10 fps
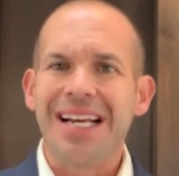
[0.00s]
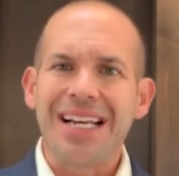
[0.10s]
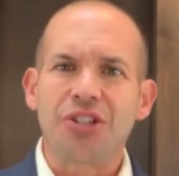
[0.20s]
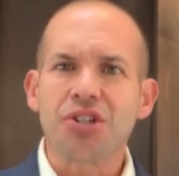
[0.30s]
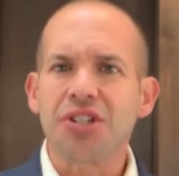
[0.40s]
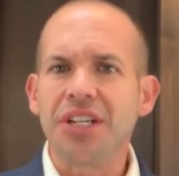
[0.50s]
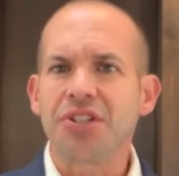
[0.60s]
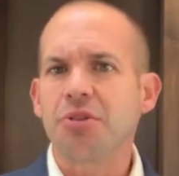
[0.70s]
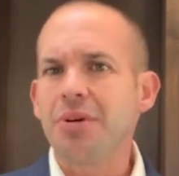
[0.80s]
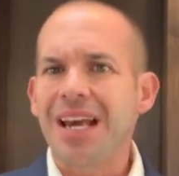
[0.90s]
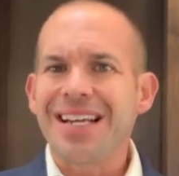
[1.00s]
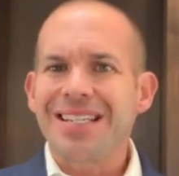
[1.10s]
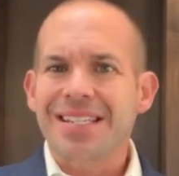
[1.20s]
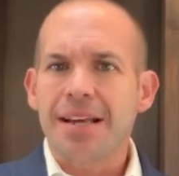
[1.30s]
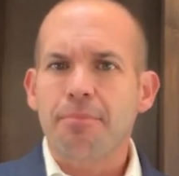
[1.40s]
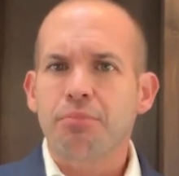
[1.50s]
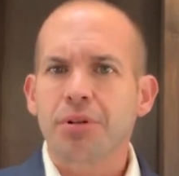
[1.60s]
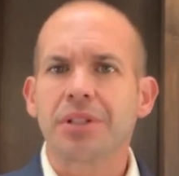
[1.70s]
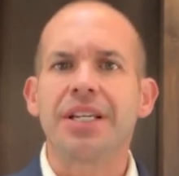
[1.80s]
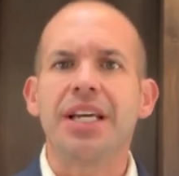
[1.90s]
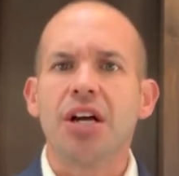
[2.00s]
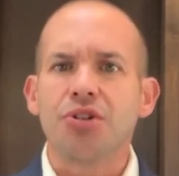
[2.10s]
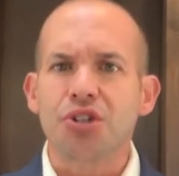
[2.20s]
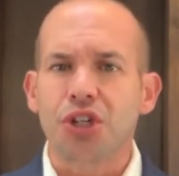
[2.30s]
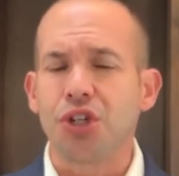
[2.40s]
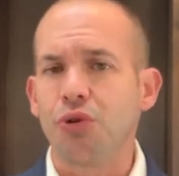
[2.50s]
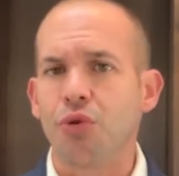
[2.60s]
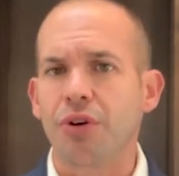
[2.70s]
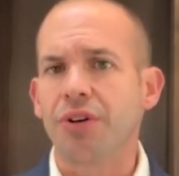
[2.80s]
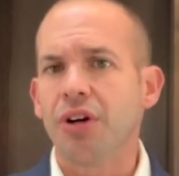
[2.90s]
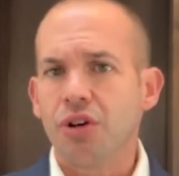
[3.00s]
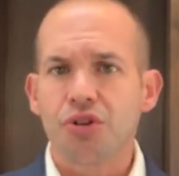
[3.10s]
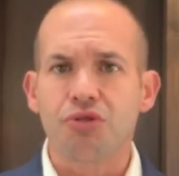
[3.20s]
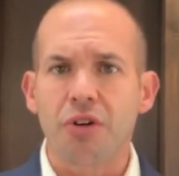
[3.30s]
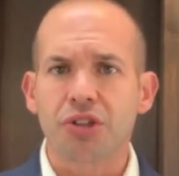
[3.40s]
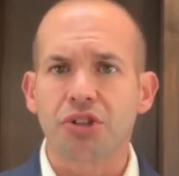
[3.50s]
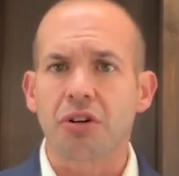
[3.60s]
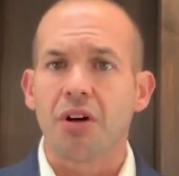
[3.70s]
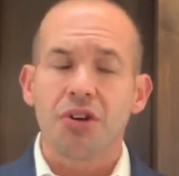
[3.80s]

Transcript: It just needs to be a separately secured structure.